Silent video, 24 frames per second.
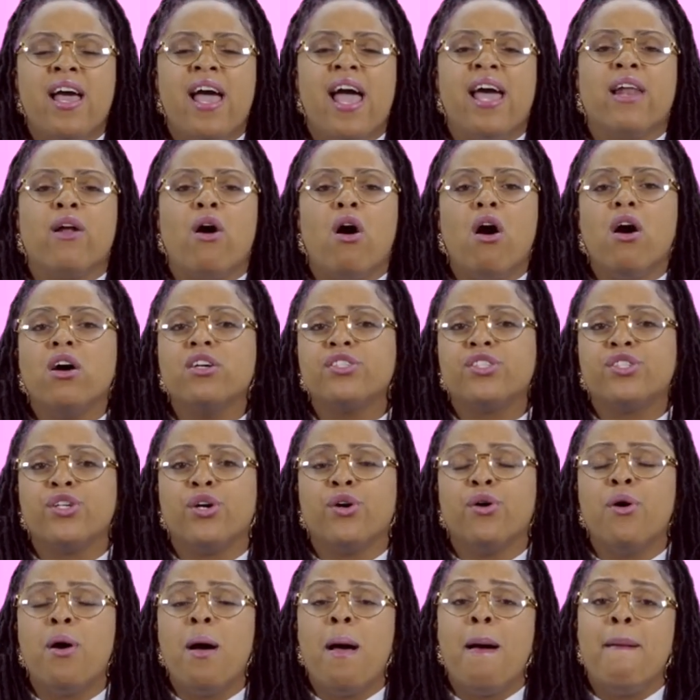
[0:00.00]
and
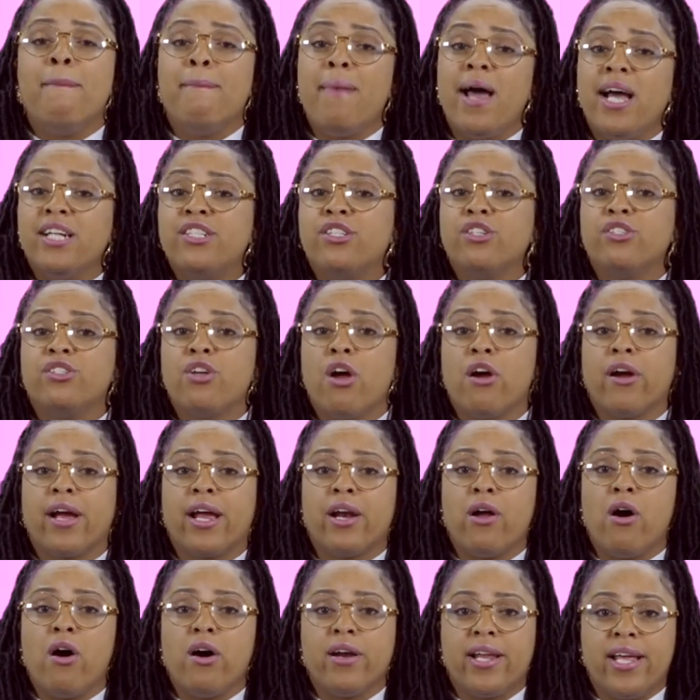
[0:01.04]
also match your target
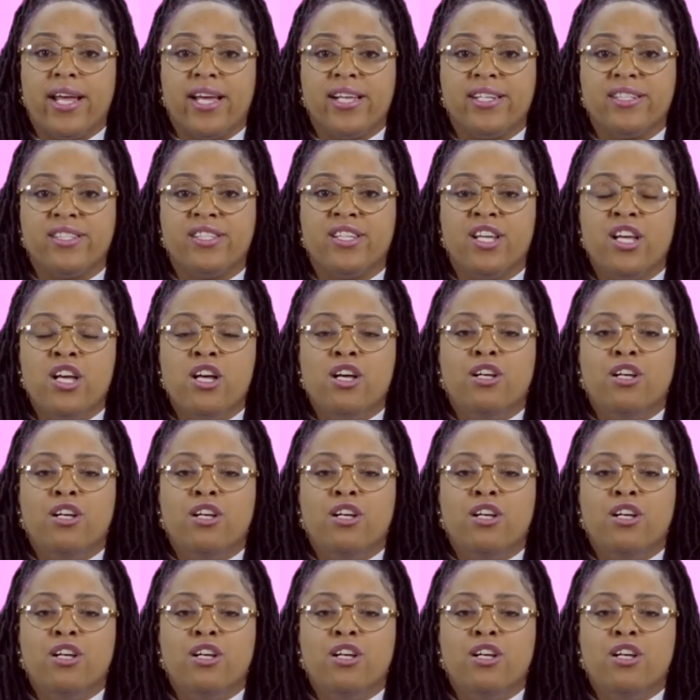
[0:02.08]
audience.